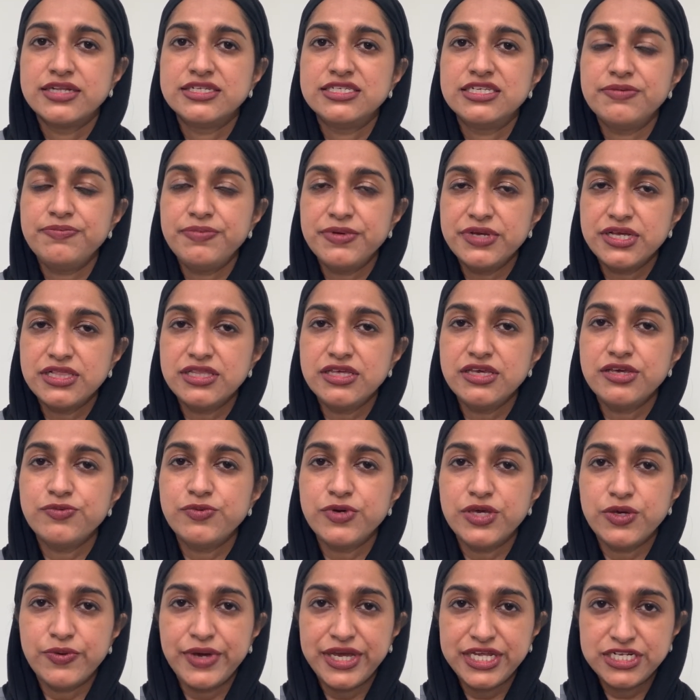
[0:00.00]
Typically,
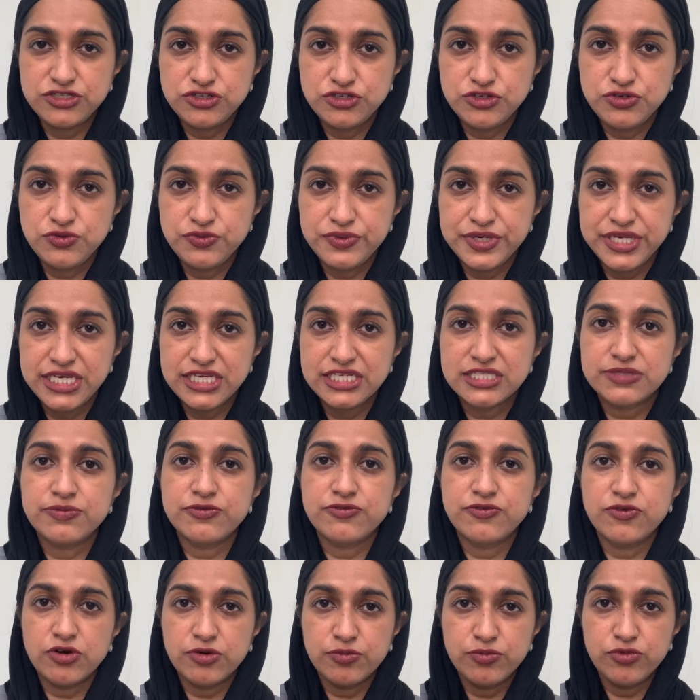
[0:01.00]
we wait 2 weeks
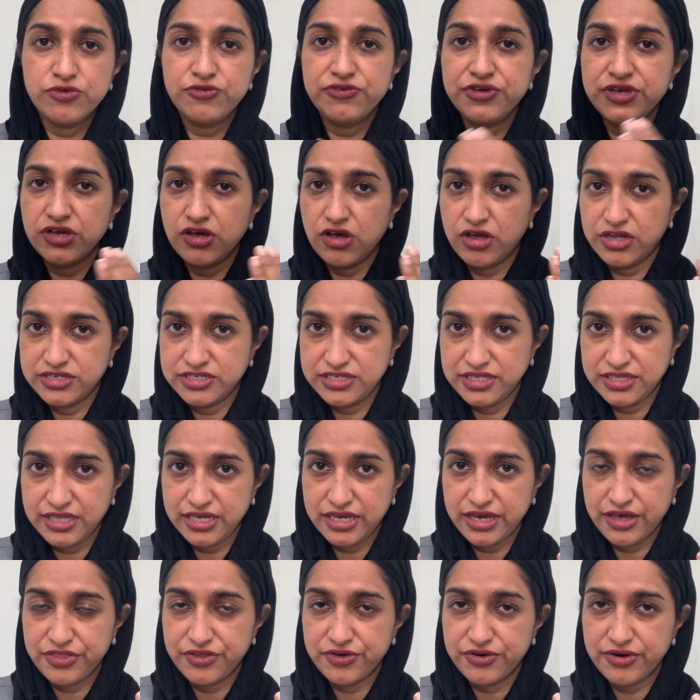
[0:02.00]
before moving on to
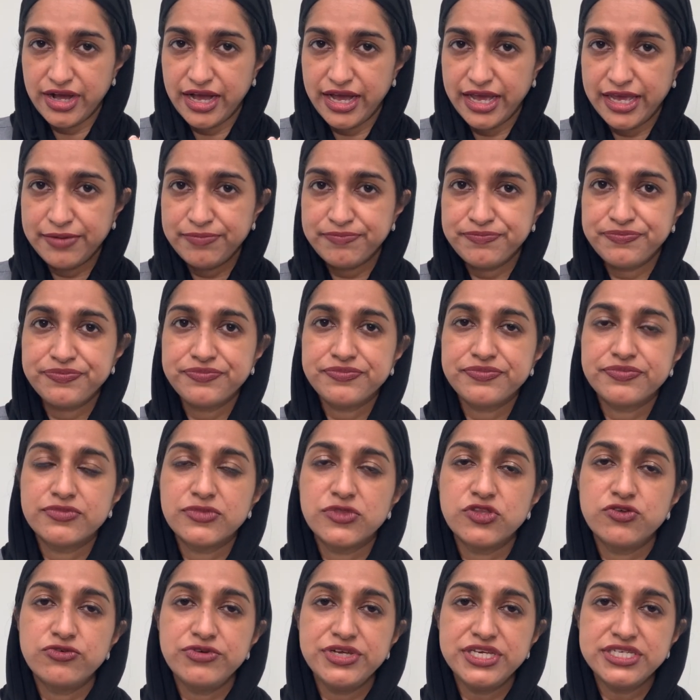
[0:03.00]
the other eye.
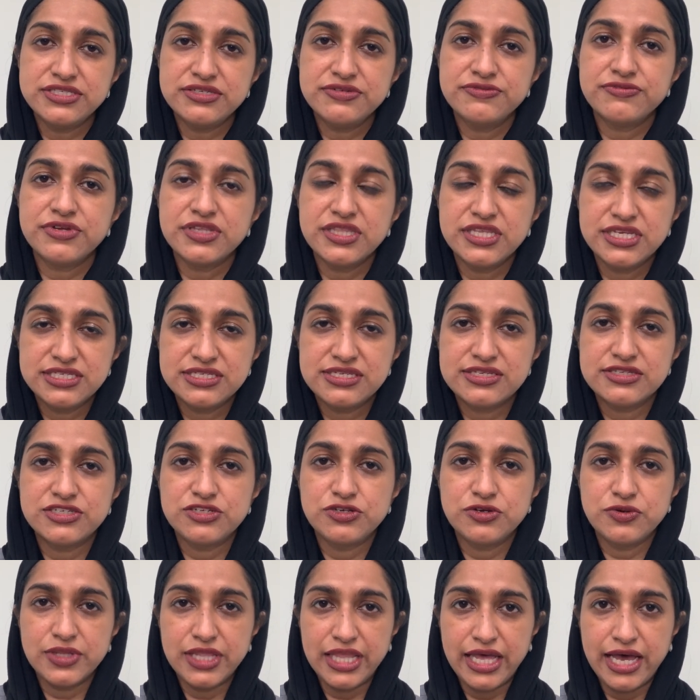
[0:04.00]
The reason for this is
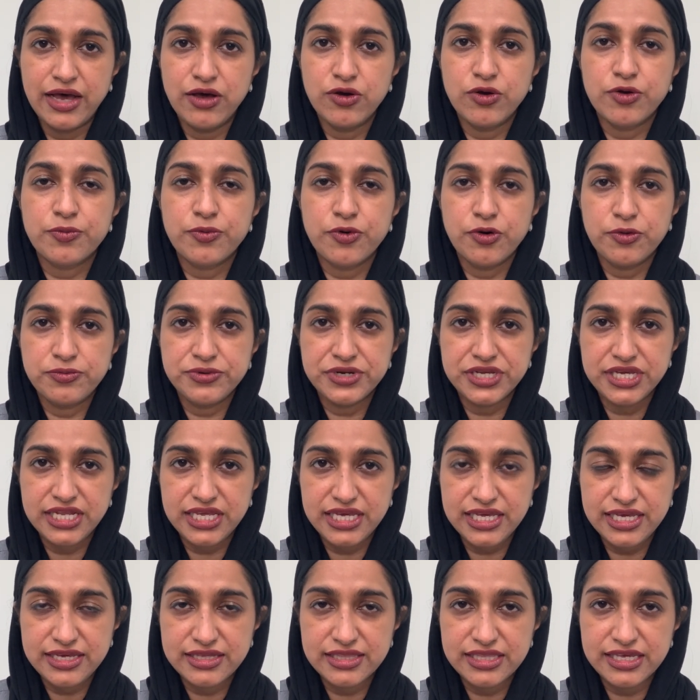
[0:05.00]
to allow appropriate
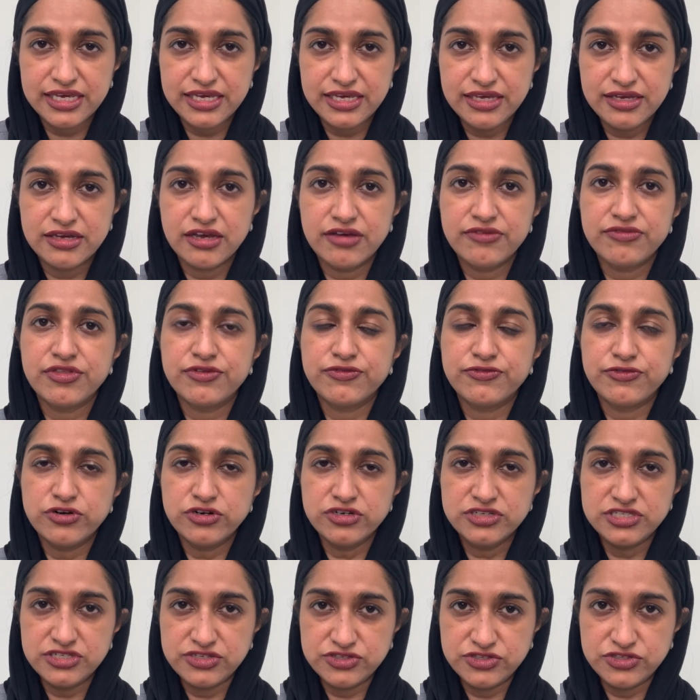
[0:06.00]
healing of the
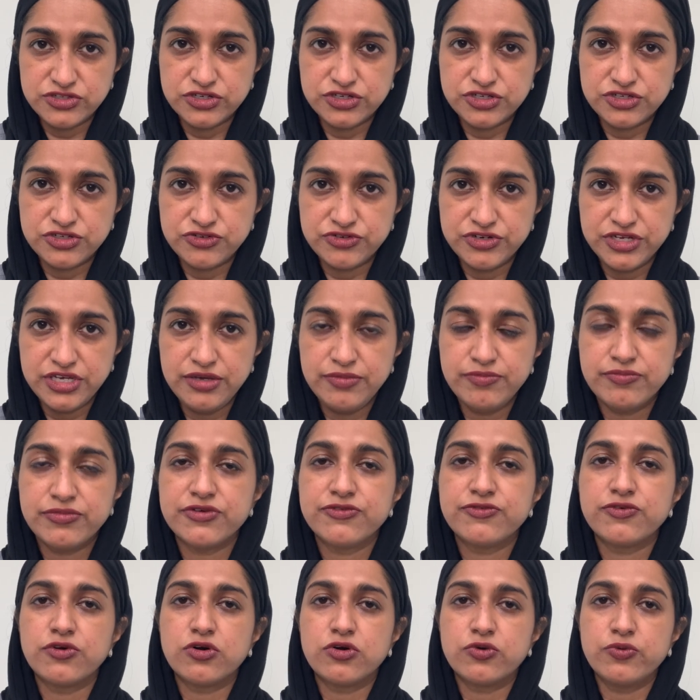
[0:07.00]
first surgery
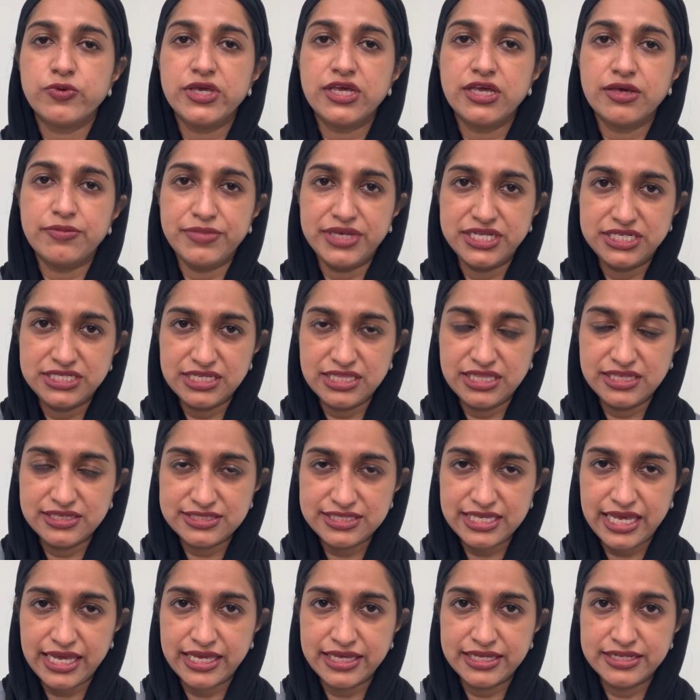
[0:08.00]
before we commit to the
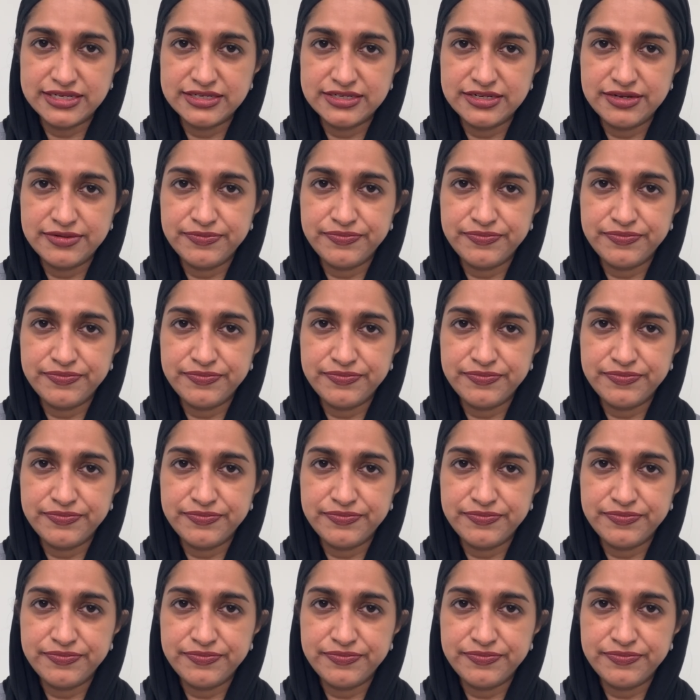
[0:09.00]
second.